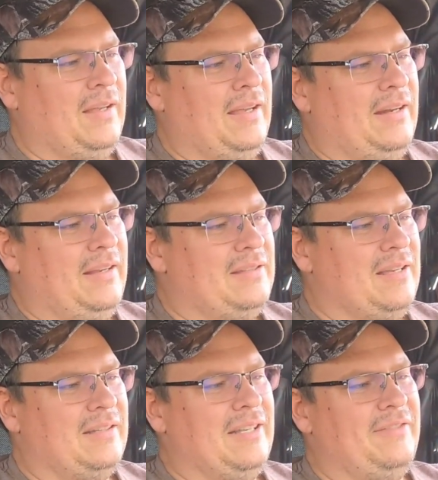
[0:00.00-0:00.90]

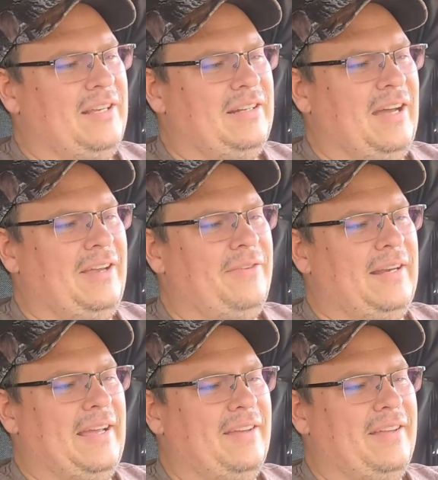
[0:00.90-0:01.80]

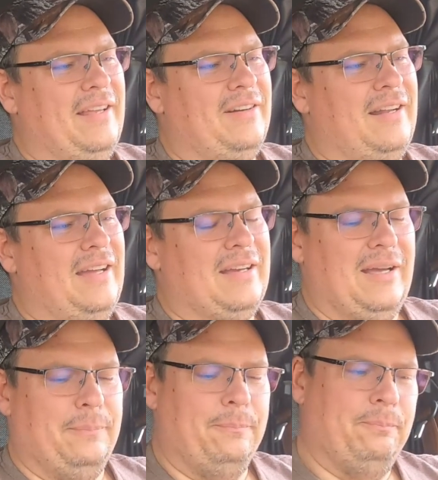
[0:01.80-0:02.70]

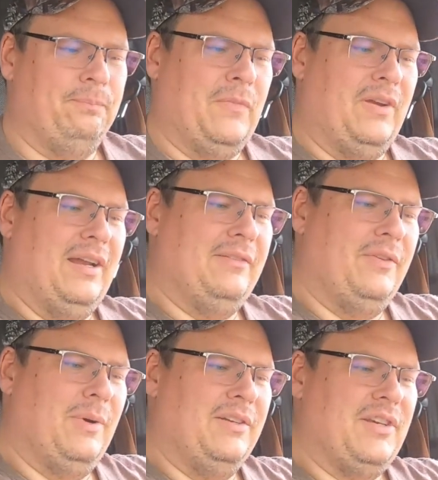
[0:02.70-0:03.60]
dividend-calculator.com. all right, if
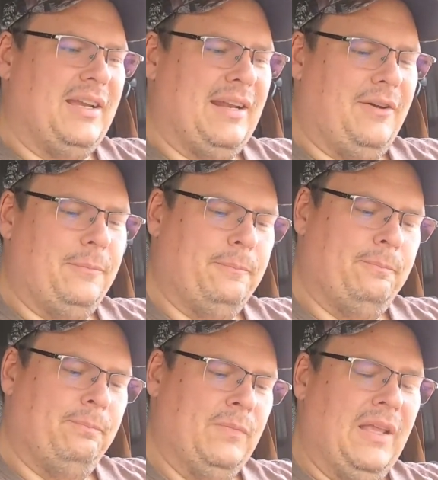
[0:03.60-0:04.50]
you want to check it out.
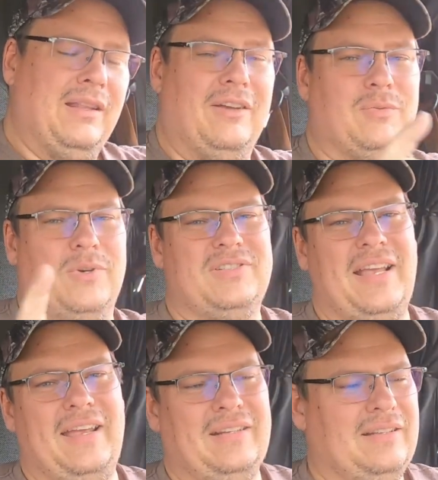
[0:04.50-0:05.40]
Now, it's worth
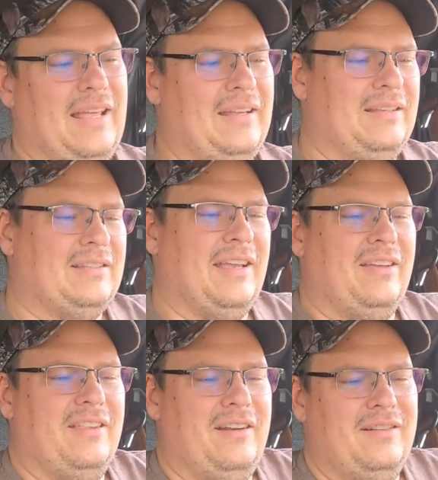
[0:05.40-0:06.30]
saying that this
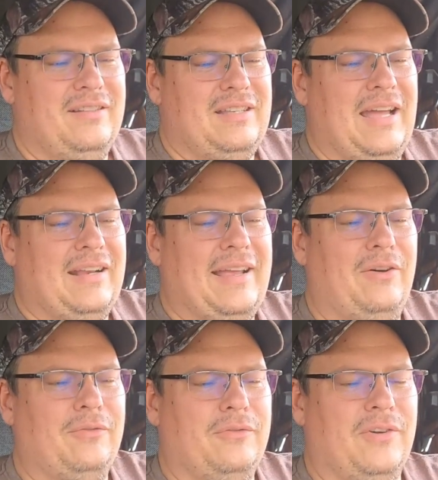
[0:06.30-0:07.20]
calculator does not
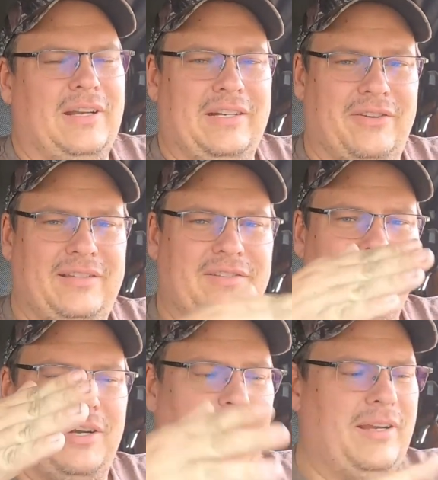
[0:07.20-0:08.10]
account for an increase in
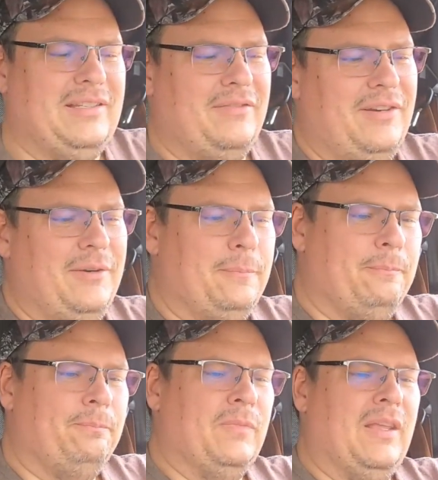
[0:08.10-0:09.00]
share price every year,
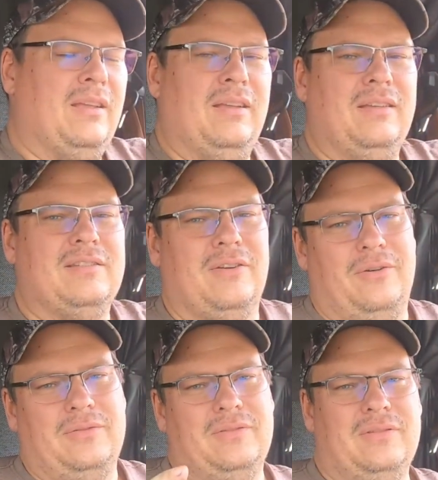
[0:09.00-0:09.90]

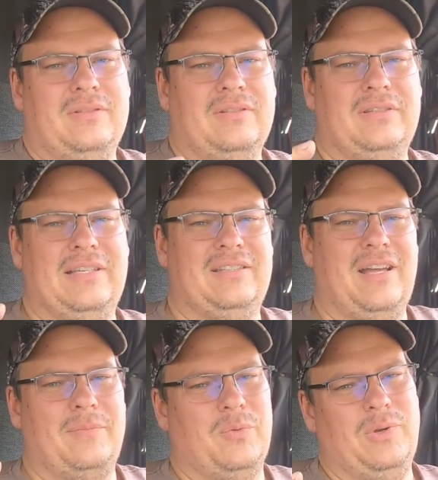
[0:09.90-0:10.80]
so this
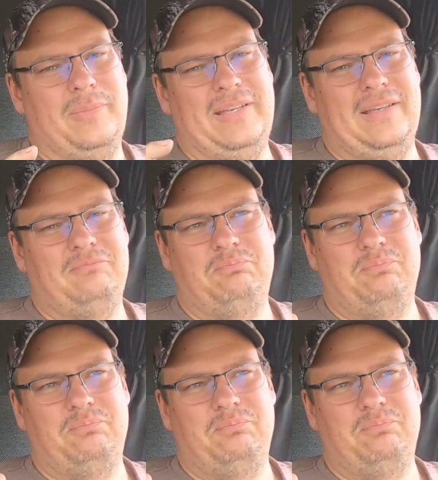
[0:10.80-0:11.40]
number will be